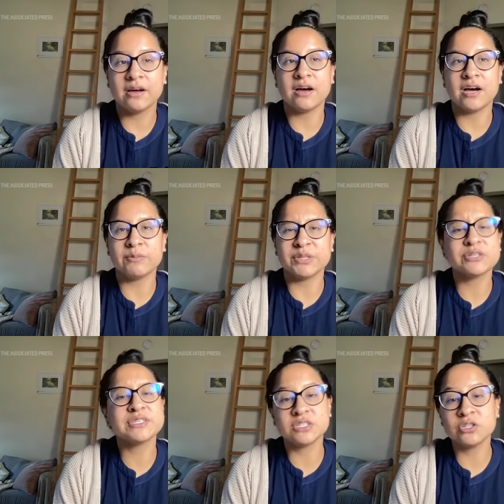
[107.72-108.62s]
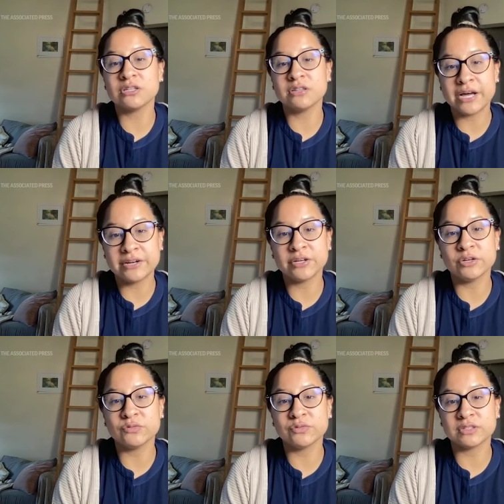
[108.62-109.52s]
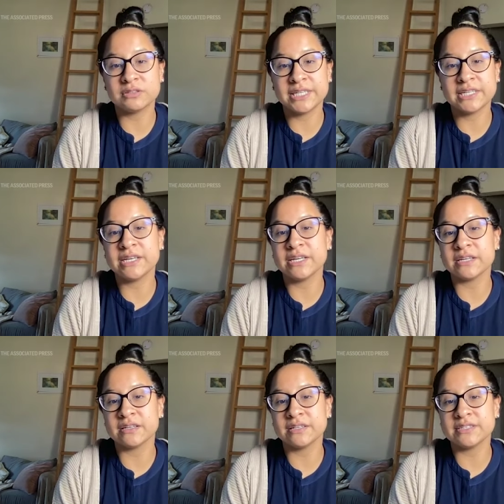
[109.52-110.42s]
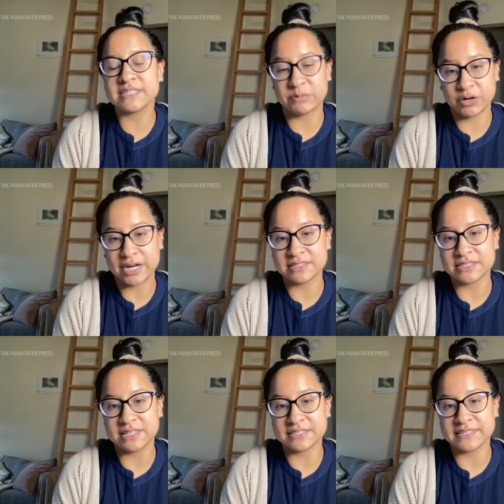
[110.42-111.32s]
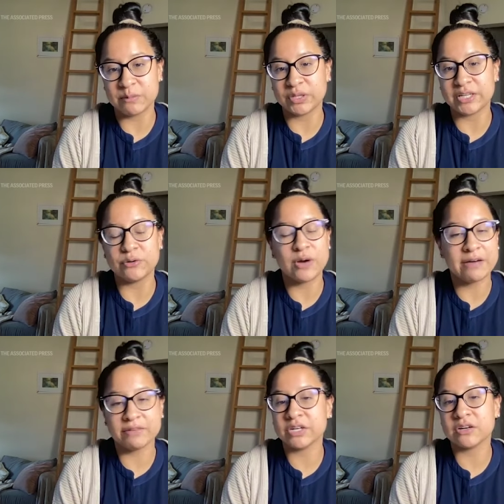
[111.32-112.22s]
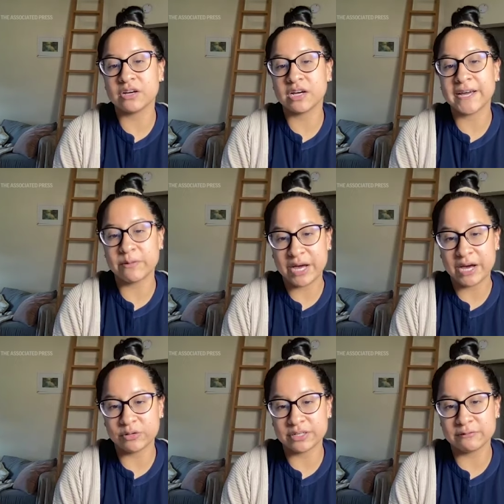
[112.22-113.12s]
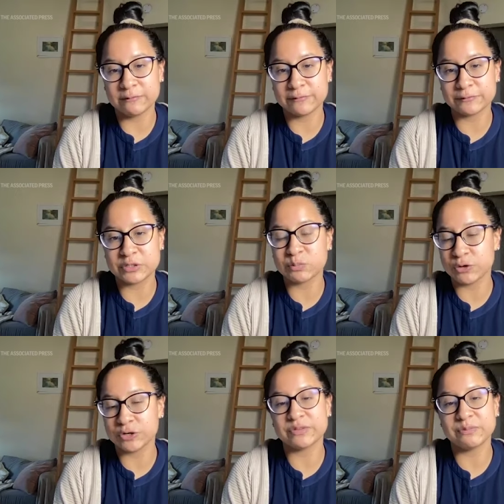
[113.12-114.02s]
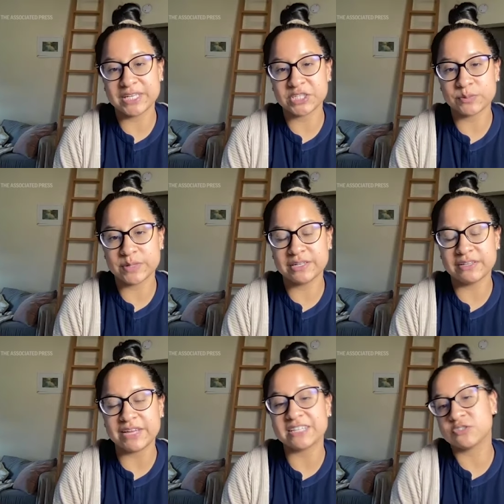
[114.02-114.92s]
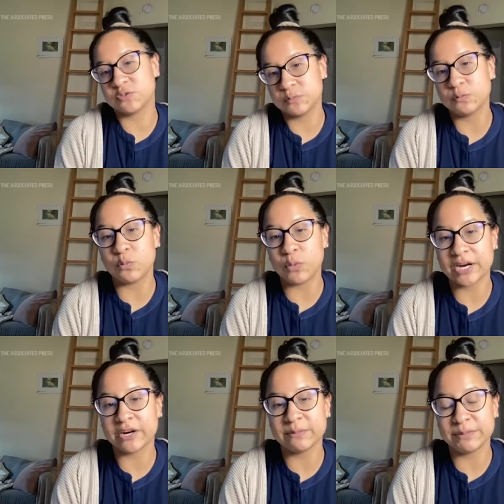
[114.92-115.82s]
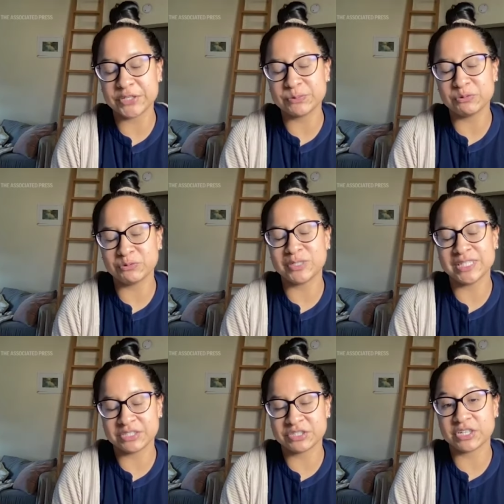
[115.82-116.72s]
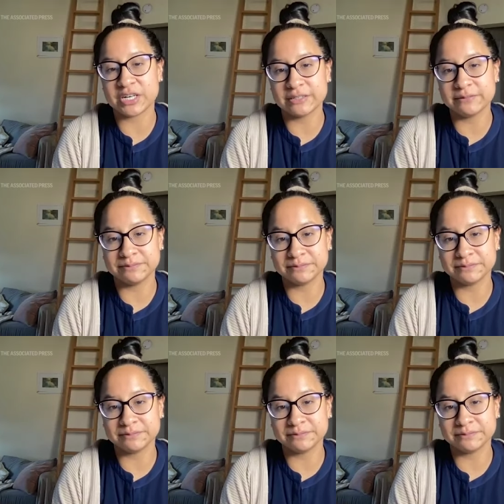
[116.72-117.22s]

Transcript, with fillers: Um, but there's still a lot of leading Democrats in the Assembly who haven't come out in support of impeachment, and that's where impeachment would need to start.